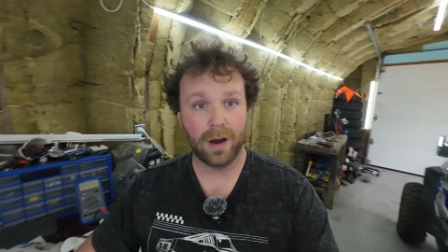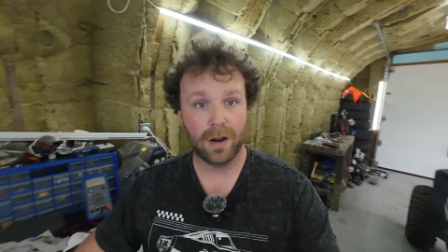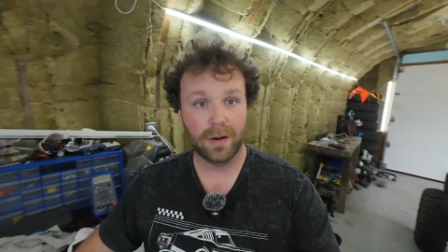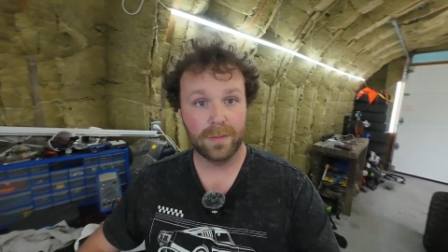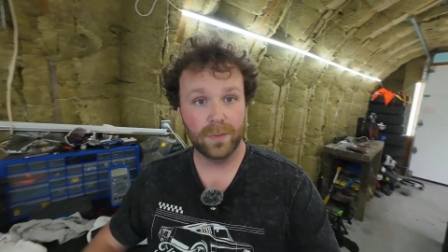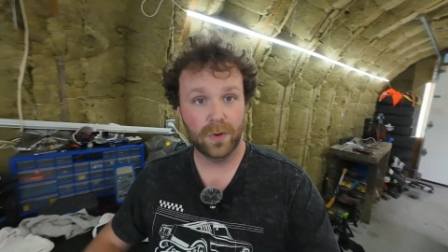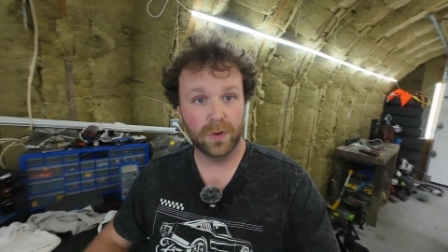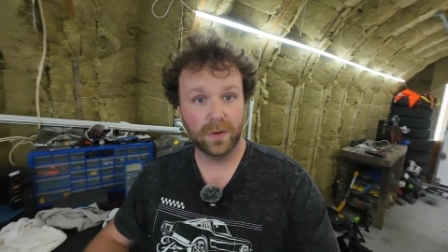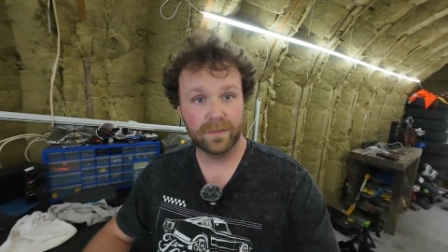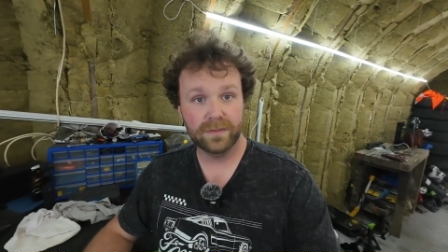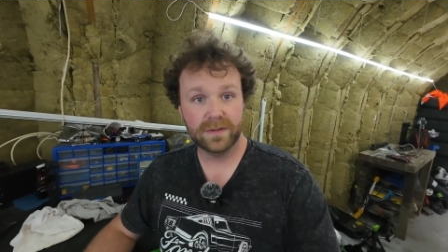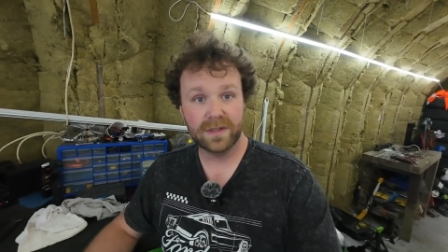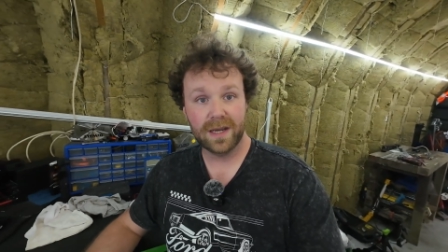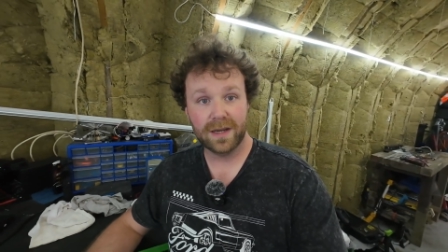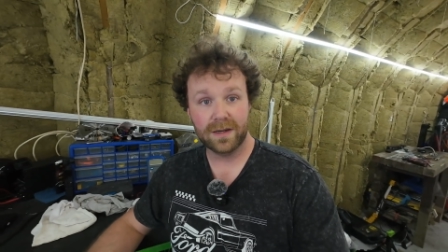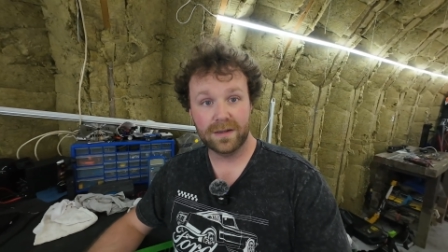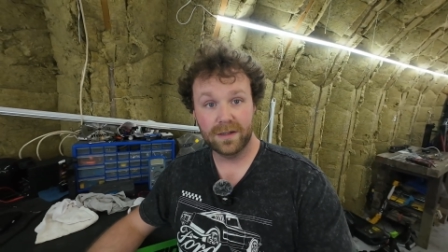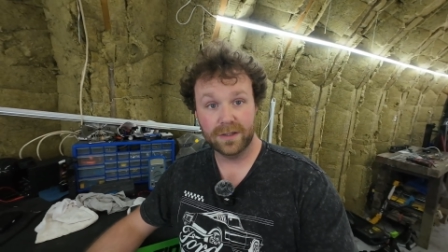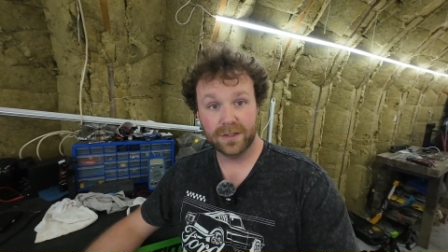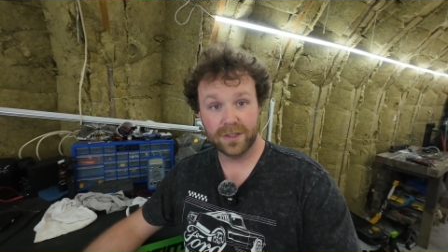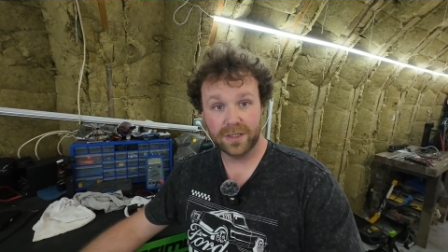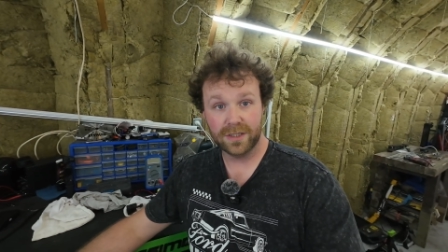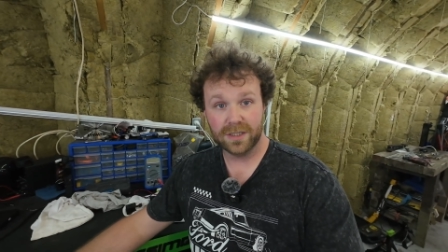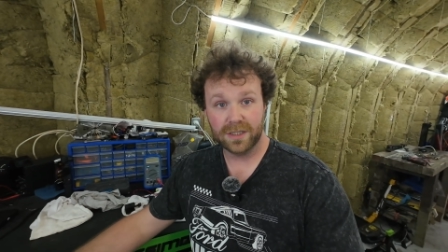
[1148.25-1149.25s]
automotive
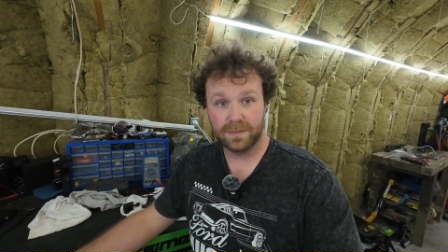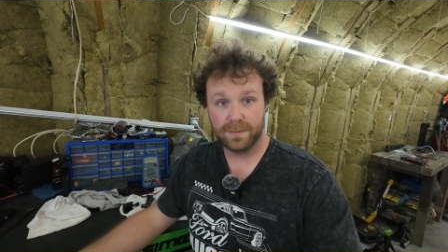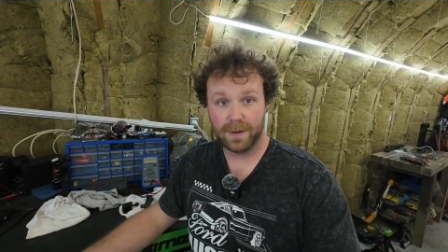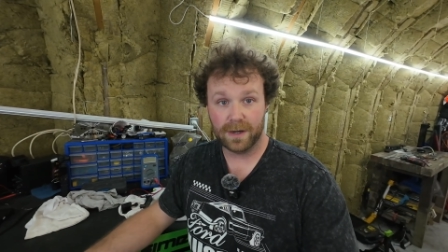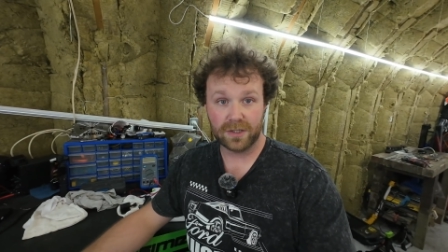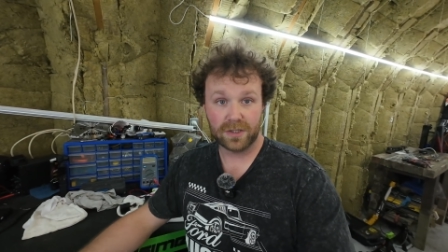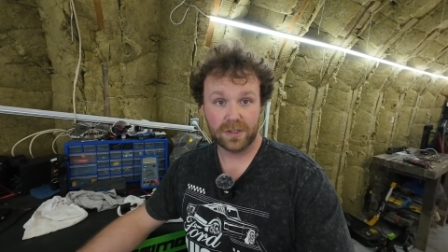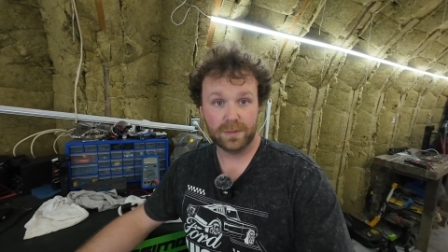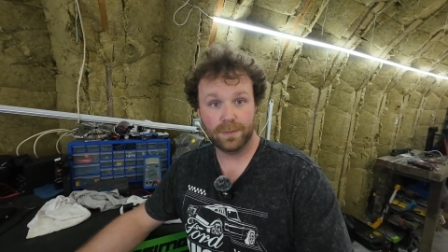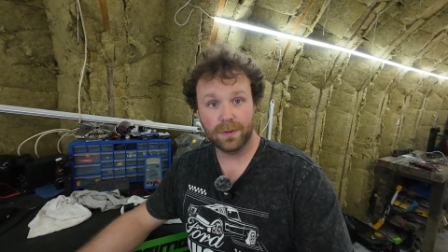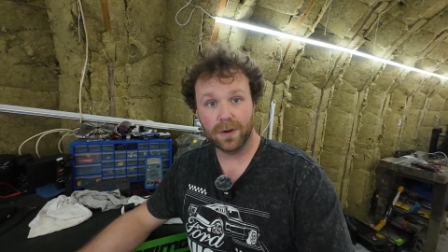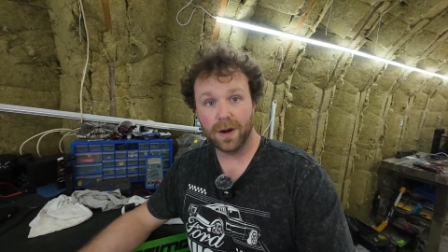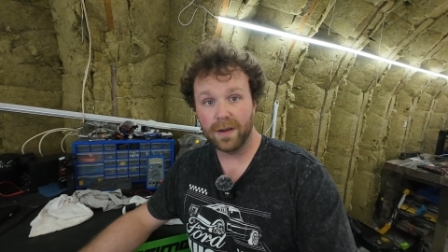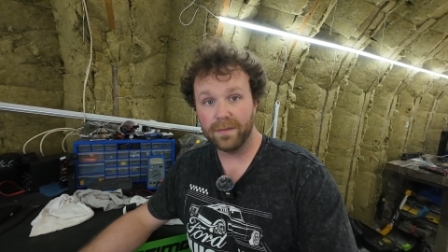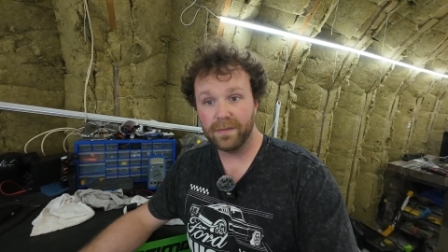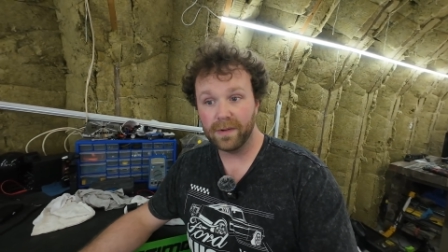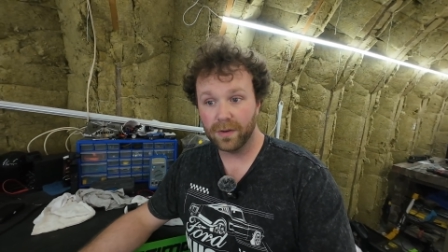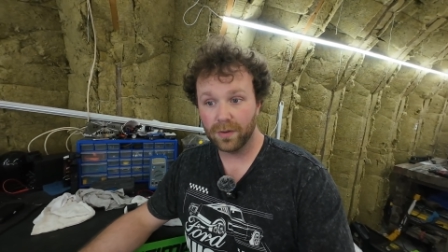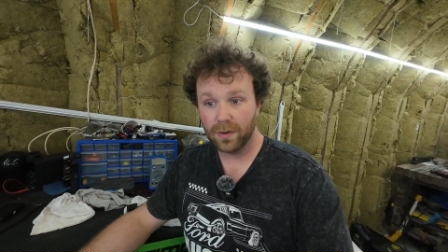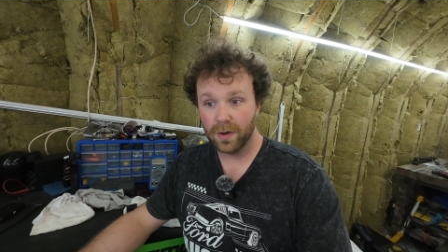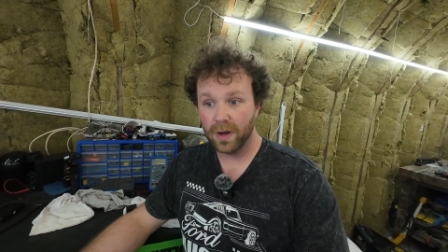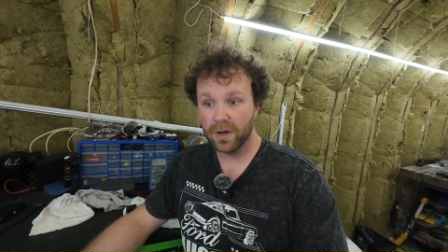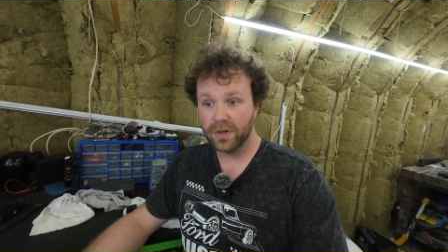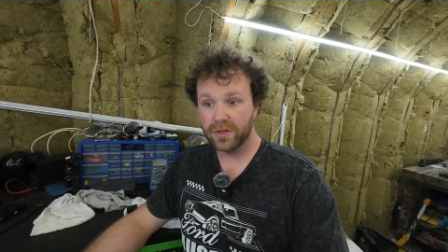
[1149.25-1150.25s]
technicians, especially
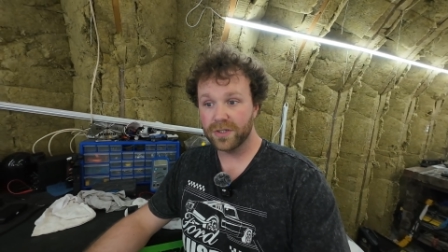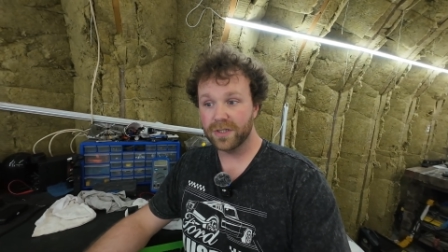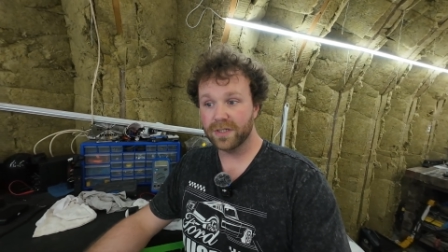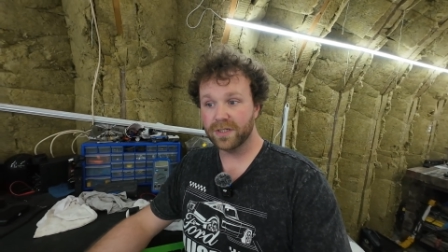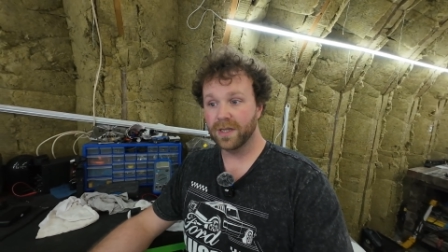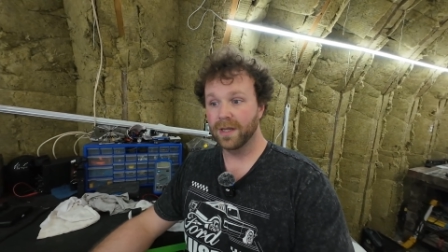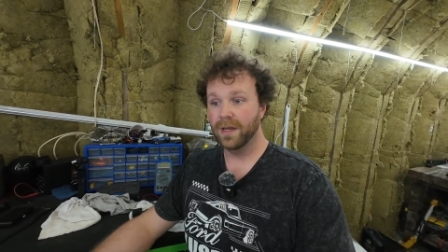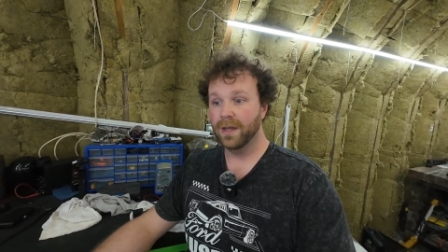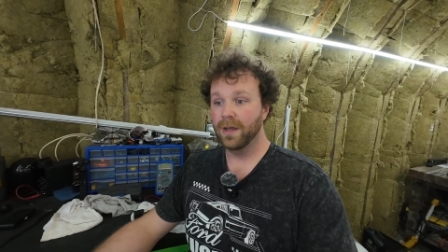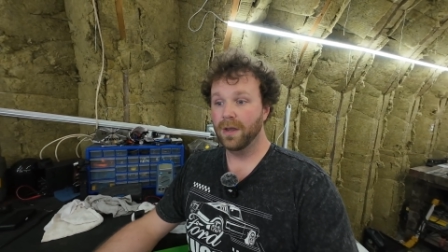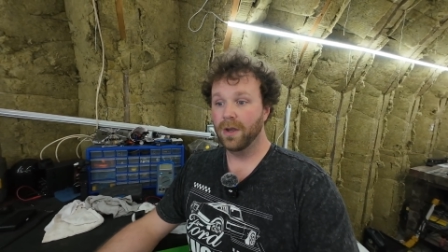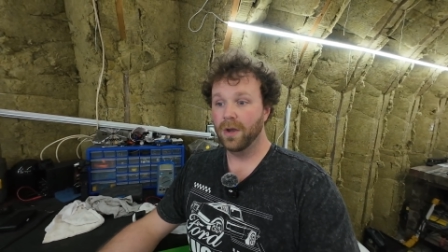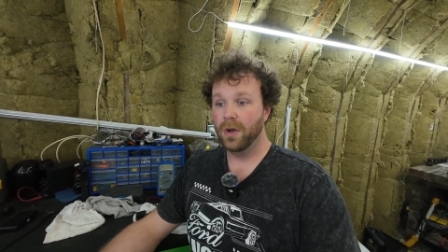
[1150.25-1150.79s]
private garages,